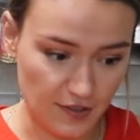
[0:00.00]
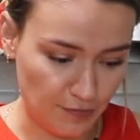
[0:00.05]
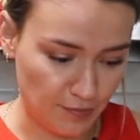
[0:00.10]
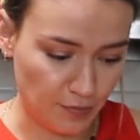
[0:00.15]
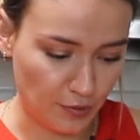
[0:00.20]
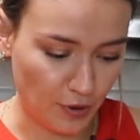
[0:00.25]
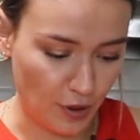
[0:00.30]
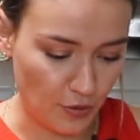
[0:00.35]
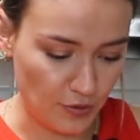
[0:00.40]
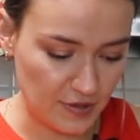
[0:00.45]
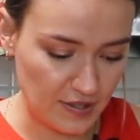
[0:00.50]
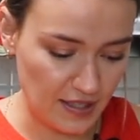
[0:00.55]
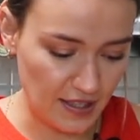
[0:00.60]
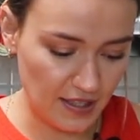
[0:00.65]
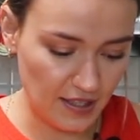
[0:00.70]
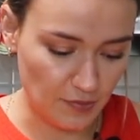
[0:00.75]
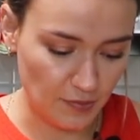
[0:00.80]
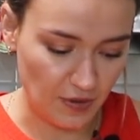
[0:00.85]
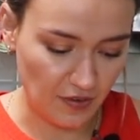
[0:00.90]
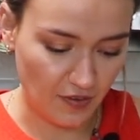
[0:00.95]
of
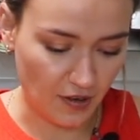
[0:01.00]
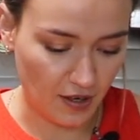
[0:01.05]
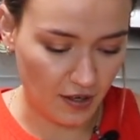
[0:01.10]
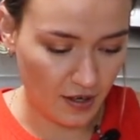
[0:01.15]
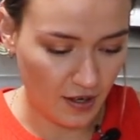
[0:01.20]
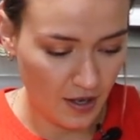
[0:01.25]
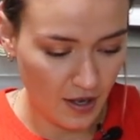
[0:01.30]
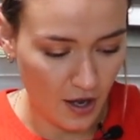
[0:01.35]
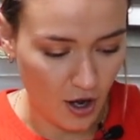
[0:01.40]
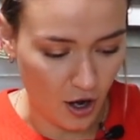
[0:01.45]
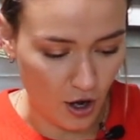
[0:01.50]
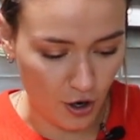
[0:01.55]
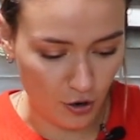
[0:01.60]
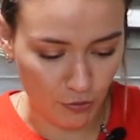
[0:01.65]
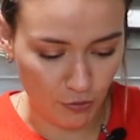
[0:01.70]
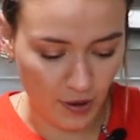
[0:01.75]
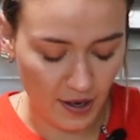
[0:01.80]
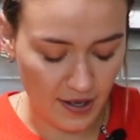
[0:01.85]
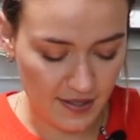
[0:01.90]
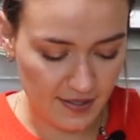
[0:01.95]
protein, and we've got our
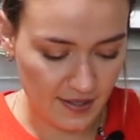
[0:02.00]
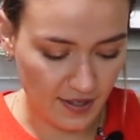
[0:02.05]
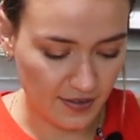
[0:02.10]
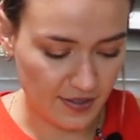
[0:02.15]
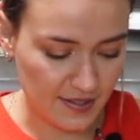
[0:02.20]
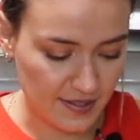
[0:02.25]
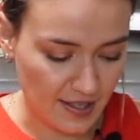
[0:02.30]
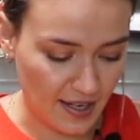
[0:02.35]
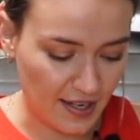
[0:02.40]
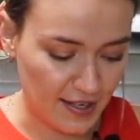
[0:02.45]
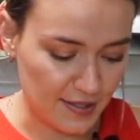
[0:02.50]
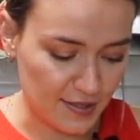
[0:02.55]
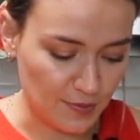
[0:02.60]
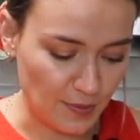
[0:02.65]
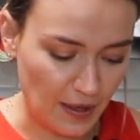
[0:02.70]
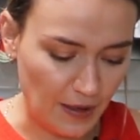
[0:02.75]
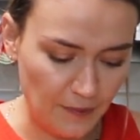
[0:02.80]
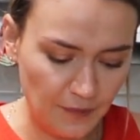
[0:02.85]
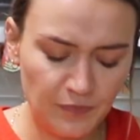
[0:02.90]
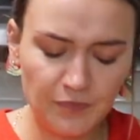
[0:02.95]
rice on the side as
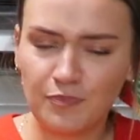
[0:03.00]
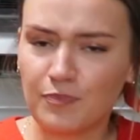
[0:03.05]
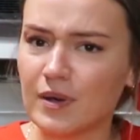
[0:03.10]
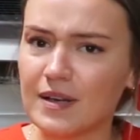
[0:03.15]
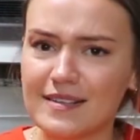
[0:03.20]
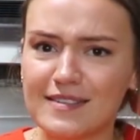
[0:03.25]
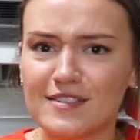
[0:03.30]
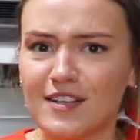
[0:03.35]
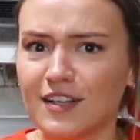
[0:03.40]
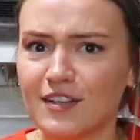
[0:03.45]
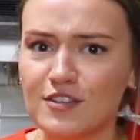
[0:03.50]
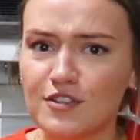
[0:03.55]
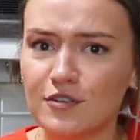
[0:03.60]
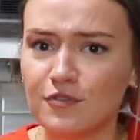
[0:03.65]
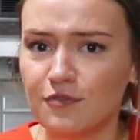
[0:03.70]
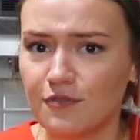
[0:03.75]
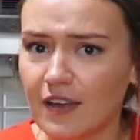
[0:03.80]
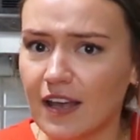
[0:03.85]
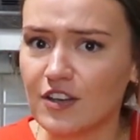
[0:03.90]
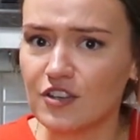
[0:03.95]
well, but it's not
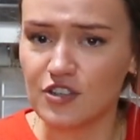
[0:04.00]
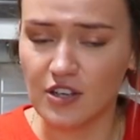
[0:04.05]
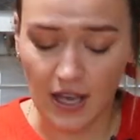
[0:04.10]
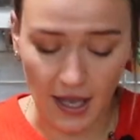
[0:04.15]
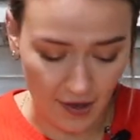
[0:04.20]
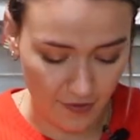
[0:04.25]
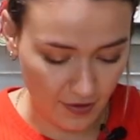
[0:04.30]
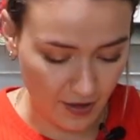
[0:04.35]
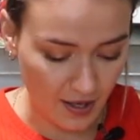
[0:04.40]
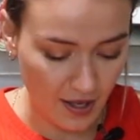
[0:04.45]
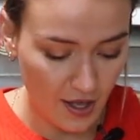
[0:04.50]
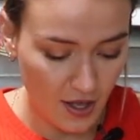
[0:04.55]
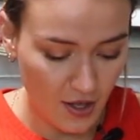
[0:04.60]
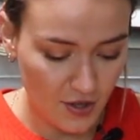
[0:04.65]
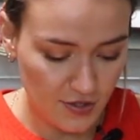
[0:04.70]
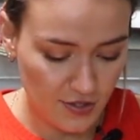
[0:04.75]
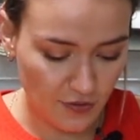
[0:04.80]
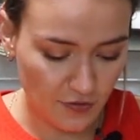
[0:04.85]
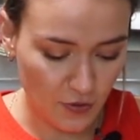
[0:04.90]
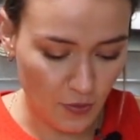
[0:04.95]
too veggie heavy.
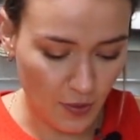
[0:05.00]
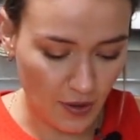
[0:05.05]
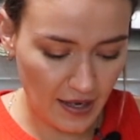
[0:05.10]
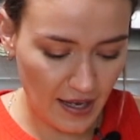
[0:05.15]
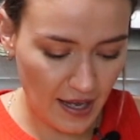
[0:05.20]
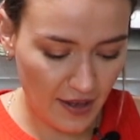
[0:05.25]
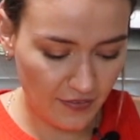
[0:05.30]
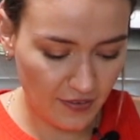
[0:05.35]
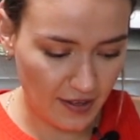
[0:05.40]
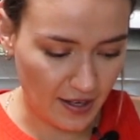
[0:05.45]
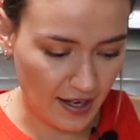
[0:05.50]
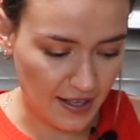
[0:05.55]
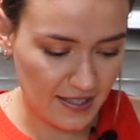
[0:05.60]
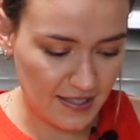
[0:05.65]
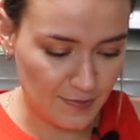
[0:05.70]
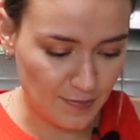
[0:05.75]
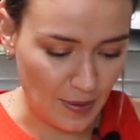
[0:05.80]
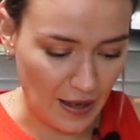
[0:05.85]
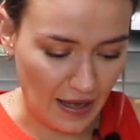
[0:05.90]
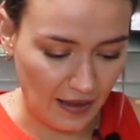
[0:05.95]
So if you want to have a
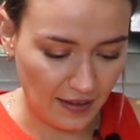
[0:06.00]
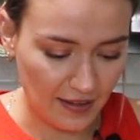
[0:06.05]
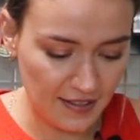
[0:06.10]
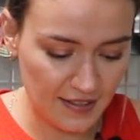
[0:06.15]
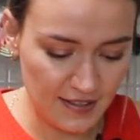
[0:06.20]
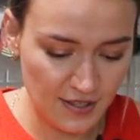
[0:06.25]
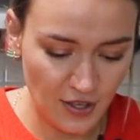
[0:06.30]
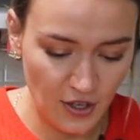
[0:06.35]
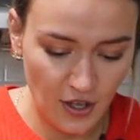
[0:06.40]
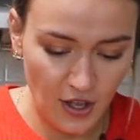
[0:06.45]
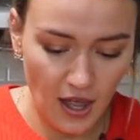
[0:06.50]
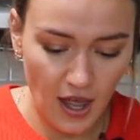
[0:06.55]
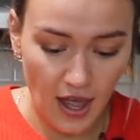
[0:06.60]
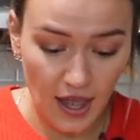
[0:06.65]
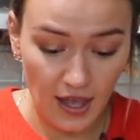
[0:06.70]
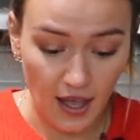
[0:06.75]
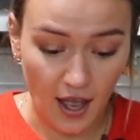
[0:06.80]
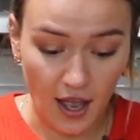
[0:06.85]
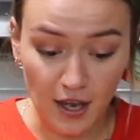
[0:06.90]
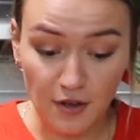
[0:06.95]
nice balance,
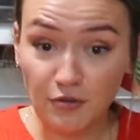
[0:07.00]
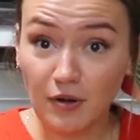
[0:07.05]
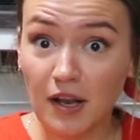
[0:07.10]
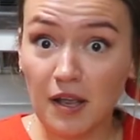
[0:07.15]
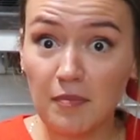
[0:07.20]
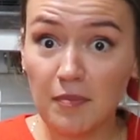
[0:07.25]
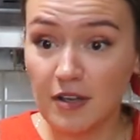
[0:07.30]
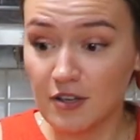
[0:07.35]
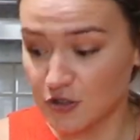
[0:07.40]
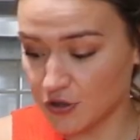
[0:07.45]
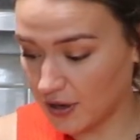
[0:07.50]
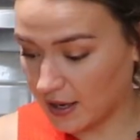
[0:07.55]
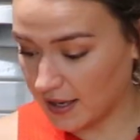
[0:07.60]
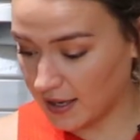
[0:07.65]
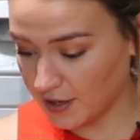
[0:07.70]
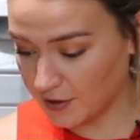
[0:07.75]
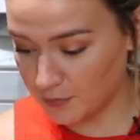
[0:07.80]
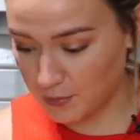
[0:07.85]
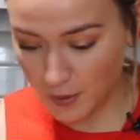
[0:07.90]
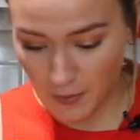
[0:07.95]
I'd recommend trying
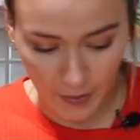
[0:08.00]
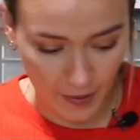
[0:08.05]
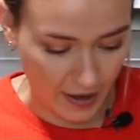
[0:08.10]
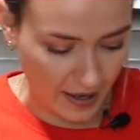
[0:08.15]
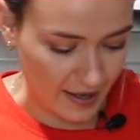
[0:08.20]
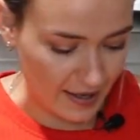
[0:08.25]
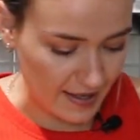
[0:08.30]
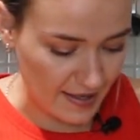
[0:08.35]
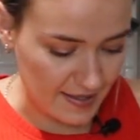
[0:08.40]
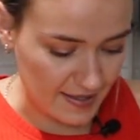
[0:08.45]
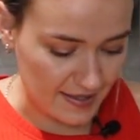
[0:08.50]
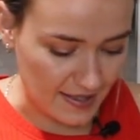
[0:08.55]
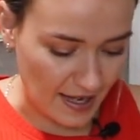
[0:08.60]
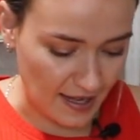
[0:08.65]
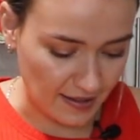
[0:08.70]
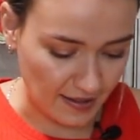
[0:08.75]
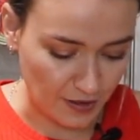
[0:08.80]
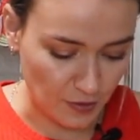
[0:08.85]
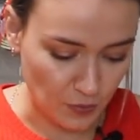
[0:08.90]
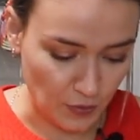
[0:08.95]
out papaya
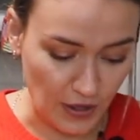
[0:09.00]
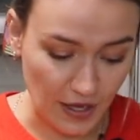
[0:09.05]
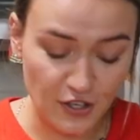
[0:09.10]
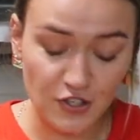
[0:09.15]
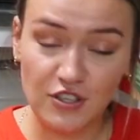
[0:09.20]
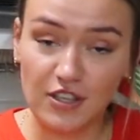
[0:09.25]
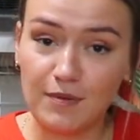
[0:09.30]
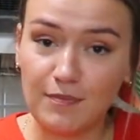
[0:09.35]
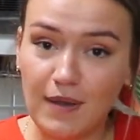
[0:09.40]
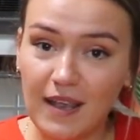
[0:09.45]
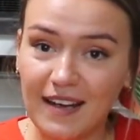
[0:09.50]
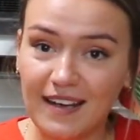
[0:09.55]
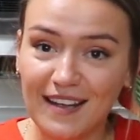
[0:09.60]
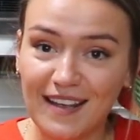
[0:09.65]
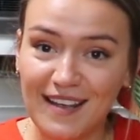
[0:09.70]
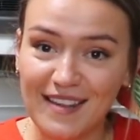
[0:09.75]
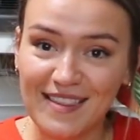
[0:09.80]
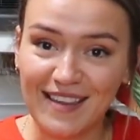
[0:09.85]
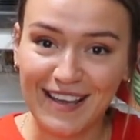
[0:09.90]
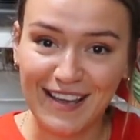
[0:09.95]
salad. We actually made
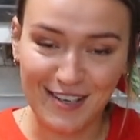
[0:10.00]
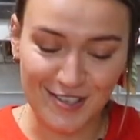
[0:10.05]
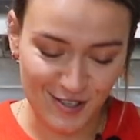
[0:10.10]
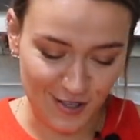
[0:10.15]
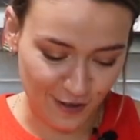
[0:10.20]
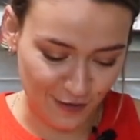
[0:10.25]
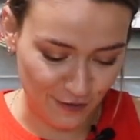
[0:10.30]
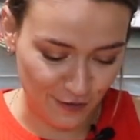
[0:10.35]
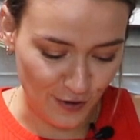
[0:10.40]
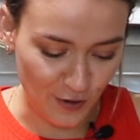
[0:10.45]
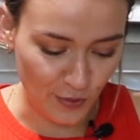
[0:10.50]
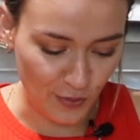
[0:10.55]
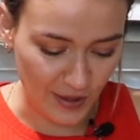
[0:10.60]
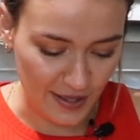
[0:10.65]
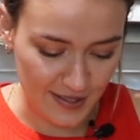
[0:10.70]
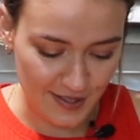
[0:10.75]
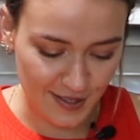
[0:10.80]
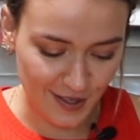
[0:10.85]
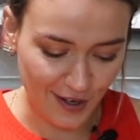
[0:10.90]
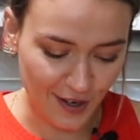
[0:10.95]
it in the kitchen a few
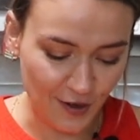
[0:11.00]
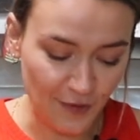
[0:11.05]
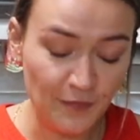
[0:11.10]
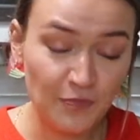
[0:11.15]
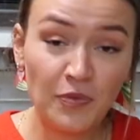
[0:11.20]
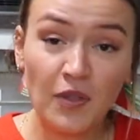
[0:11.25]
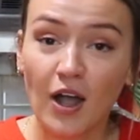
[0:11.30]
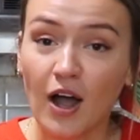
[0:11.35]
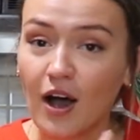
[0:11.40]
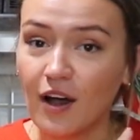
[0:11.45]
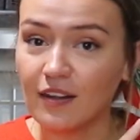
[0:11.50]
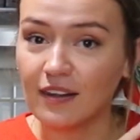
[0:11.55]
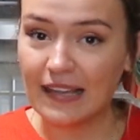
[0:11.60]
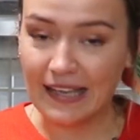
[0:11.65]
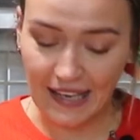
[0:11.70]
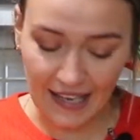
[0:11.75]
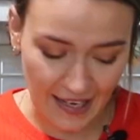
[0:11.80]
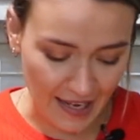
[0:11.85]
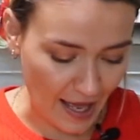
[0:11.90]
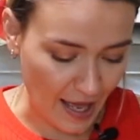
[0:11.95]
weeks ago. I'll
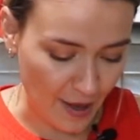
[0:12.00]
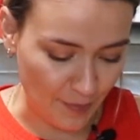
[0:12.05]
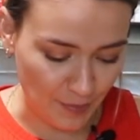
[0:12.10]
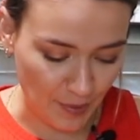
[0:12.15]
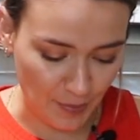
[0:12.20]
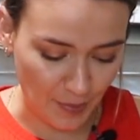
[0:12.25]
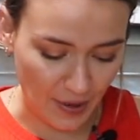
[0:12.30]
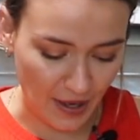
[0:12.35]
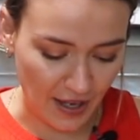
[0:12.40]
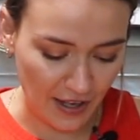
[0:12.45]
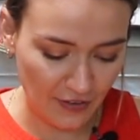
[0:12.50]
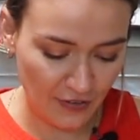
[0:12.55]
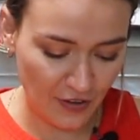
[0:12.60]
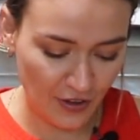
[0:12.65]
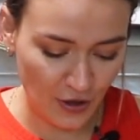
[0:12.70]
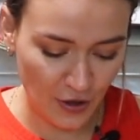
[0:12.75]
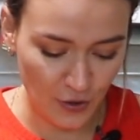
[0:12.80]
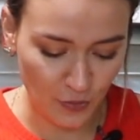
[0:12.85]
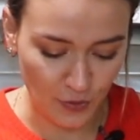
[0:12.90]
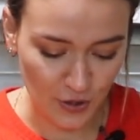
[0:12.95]
link it up above.
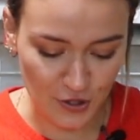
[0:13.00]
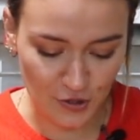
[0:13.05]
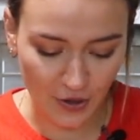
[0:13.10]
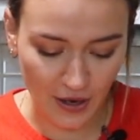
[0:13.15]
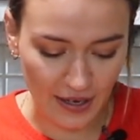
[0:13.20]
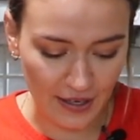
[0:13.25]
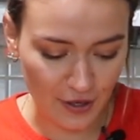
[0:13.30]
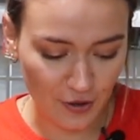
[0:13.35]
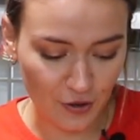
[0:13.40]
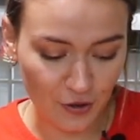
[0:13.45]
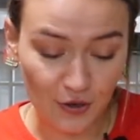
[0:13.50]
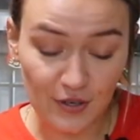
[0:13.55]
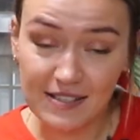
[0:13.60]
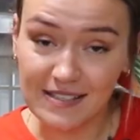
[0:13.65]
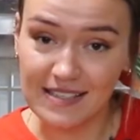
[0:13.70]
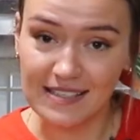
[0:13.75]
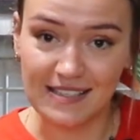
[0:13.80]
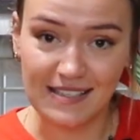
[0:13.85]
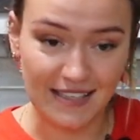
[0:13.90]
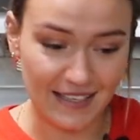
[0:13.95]
We tried out
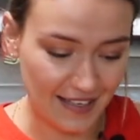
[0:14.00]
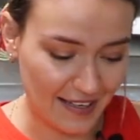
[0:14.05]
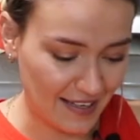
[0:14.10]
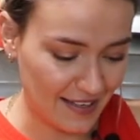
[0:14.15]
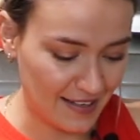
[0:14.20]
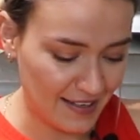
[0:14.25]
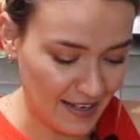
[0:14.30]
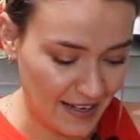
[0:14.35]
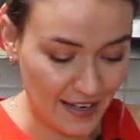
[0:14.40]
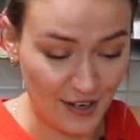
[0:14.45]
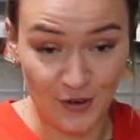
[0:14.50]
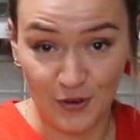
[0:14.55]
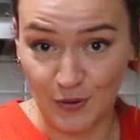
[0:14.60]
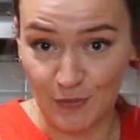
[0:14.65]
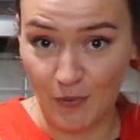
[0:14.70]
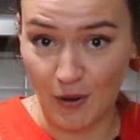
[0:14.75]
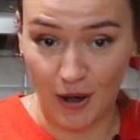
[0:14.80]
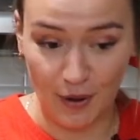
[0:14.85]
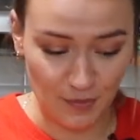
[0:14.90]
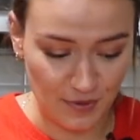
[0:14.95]
Chrissy Teigen and her
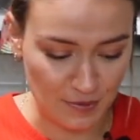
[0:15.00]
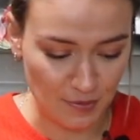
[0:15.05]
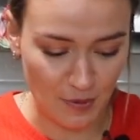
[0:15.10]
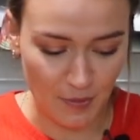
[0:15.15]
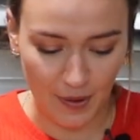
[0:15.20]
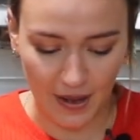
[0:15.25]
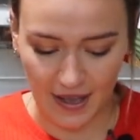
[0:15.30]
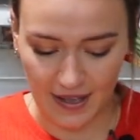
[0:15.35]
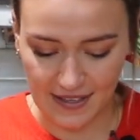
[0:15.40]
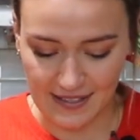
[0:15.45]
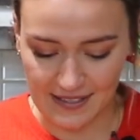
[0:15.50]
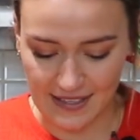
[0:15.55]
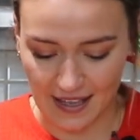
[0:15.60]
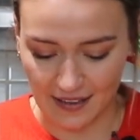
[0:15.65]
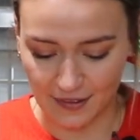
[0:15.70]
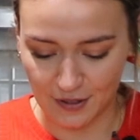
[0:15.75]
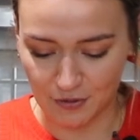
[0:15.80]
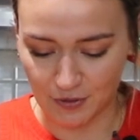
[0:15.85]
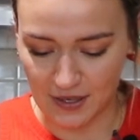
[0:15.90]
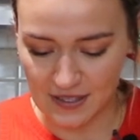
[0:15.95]
mom's papaya
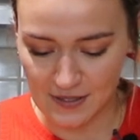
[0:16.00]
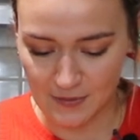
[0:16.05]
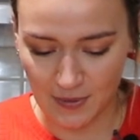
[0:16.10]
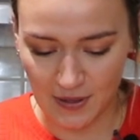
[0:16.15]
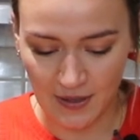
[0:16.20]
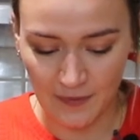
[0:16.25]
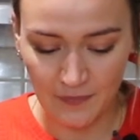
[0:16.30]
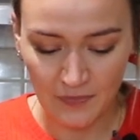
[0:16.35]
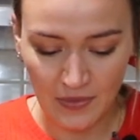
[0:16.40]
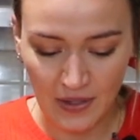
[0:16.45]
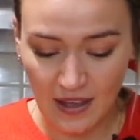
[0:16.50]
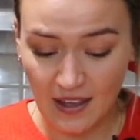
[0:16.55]
salad recipe.